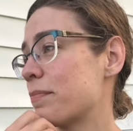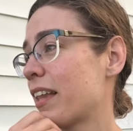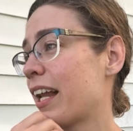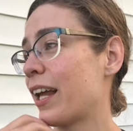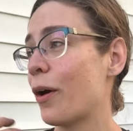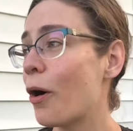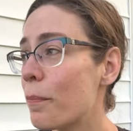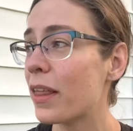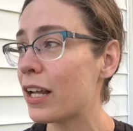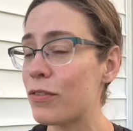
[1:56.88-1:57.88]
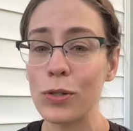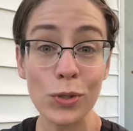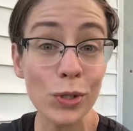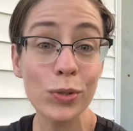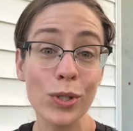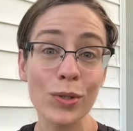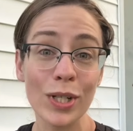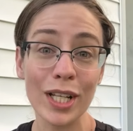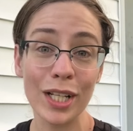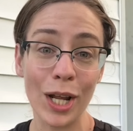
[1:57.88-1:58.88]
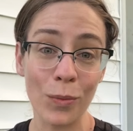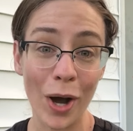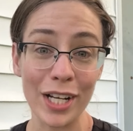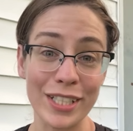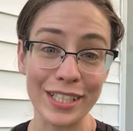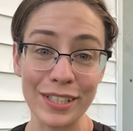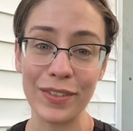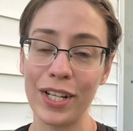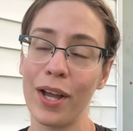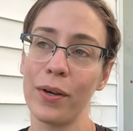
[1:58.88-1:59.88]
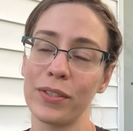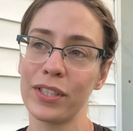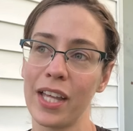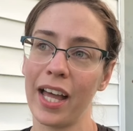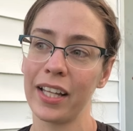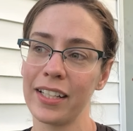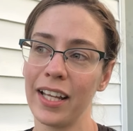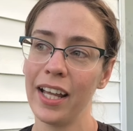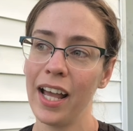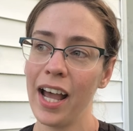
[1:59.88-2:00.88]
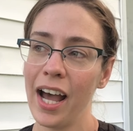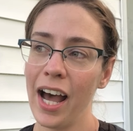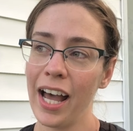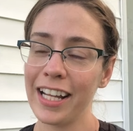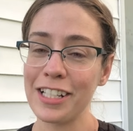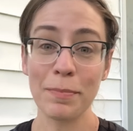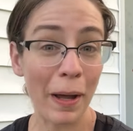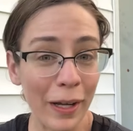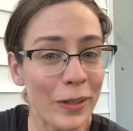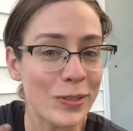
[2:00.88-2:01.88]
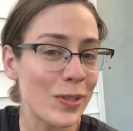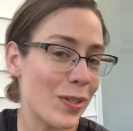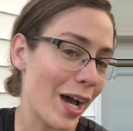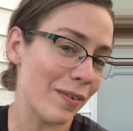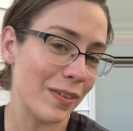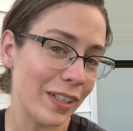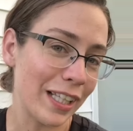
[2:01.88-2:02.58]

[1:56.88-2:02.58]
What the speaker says: And I hope that if you do tune in and watch these videos that it inspires you to have a